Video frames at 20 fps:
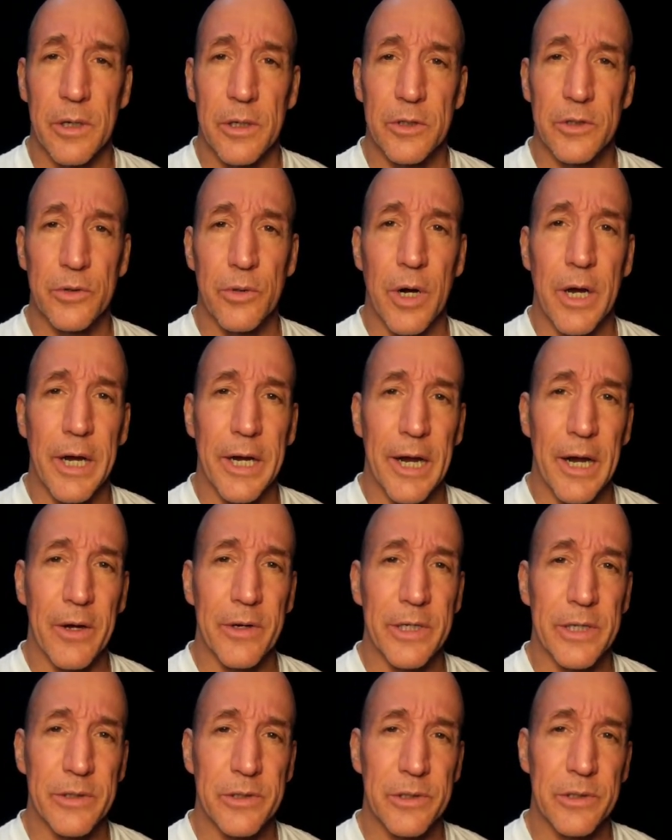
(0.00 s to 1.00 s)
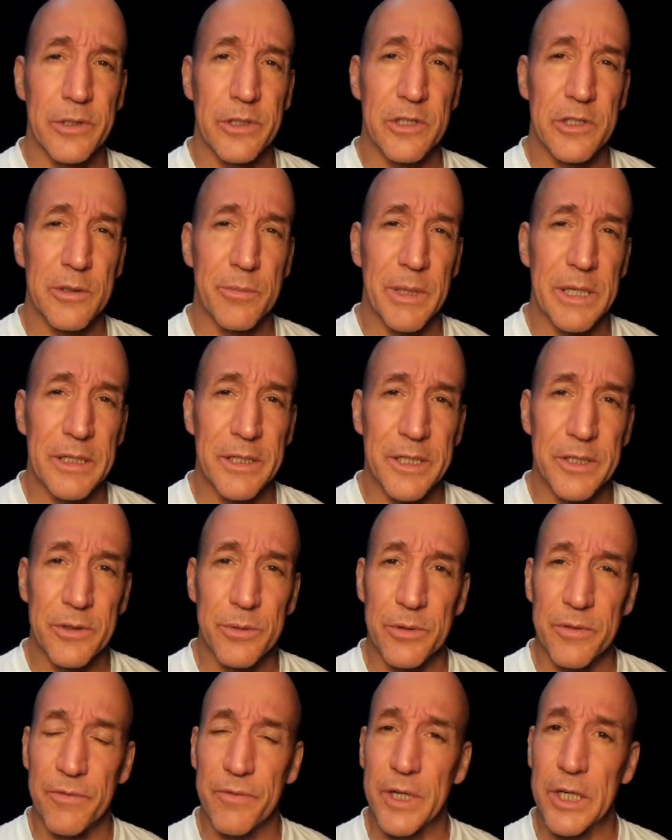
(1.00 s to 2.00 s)
drying out incidents that may lead to
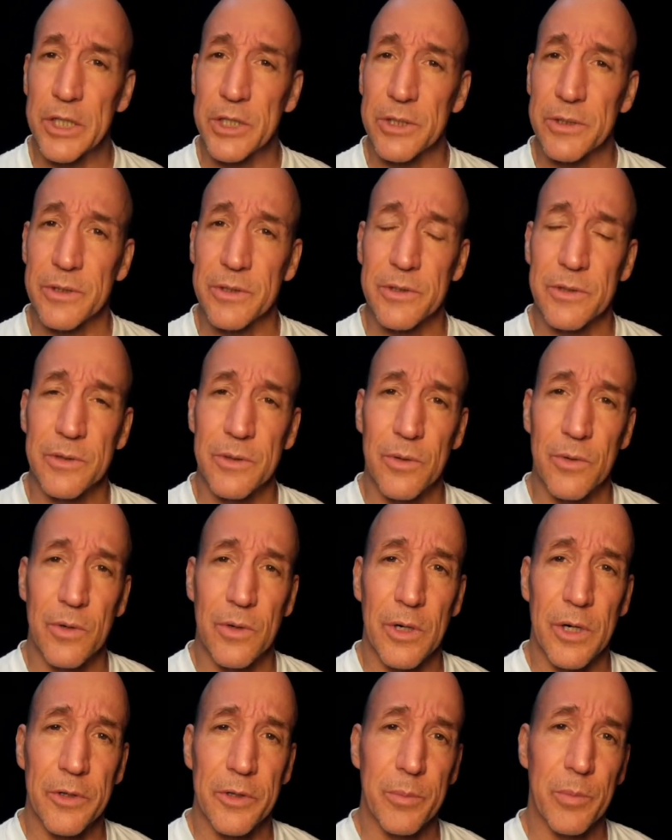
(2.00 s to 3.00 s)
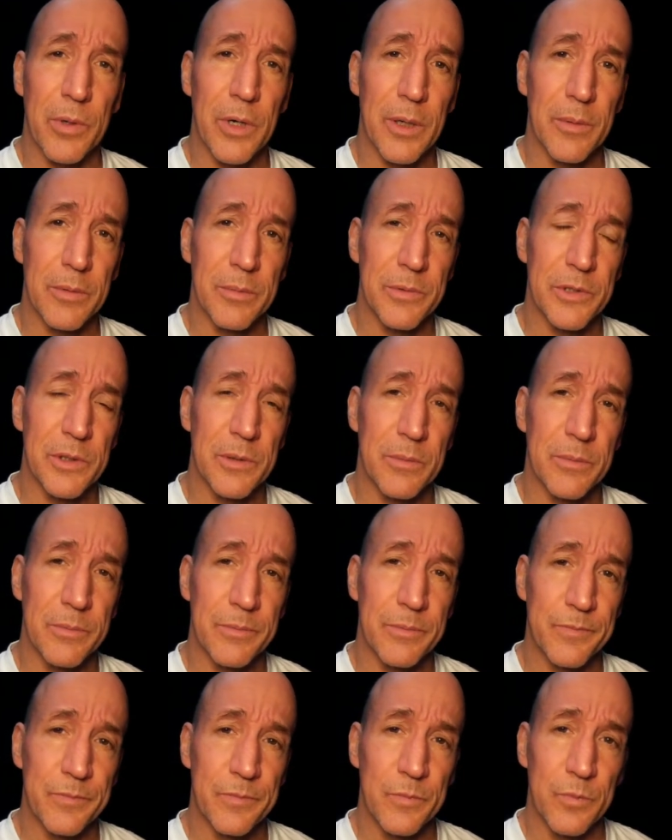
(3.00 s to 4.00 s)
infections or other problems,
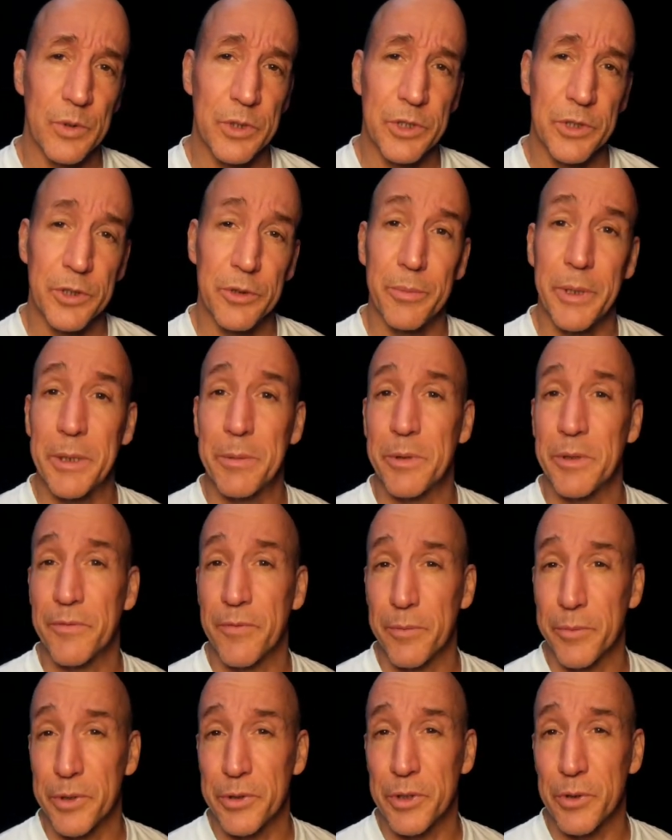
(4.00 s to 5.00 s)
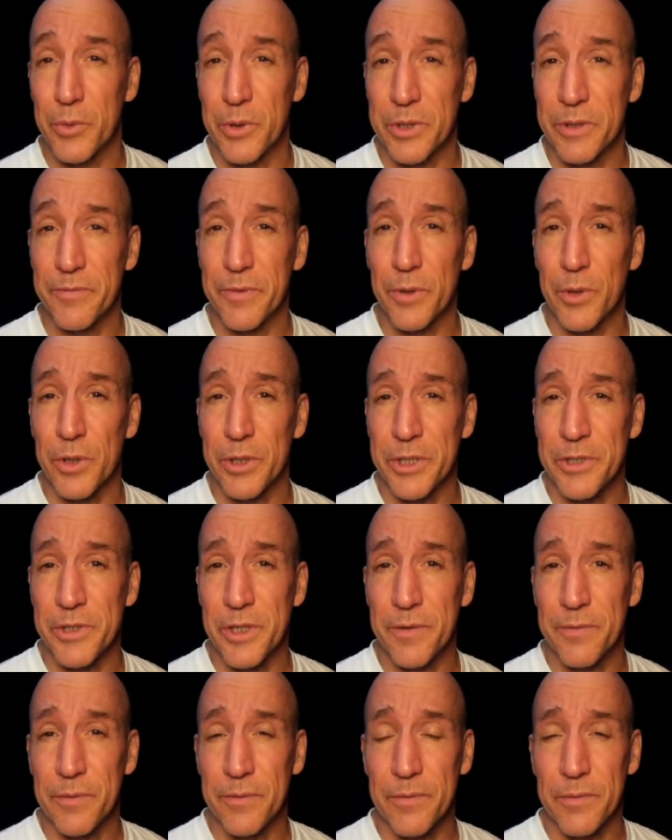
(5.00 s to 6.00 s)
which you may be familiar with if you already
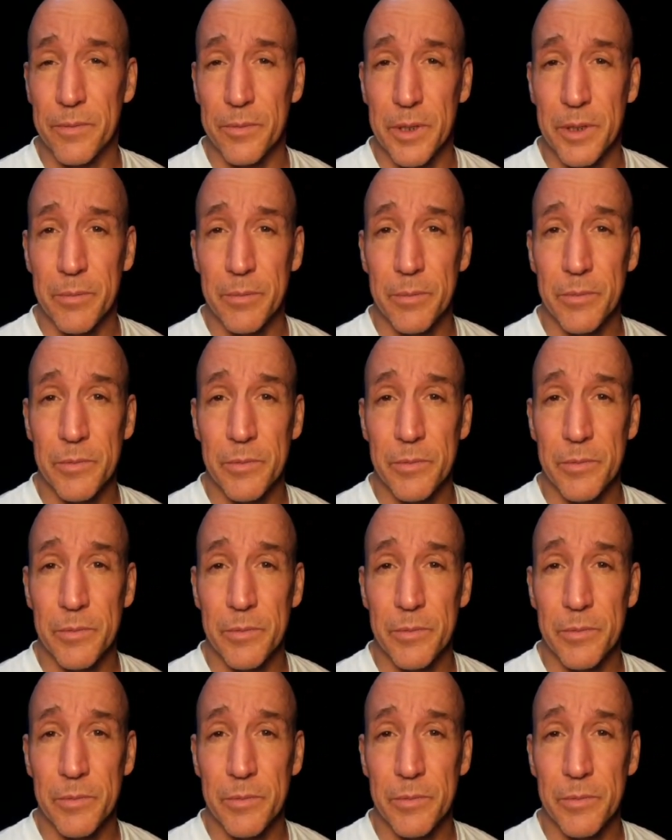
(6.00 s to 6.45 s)
suffer from them.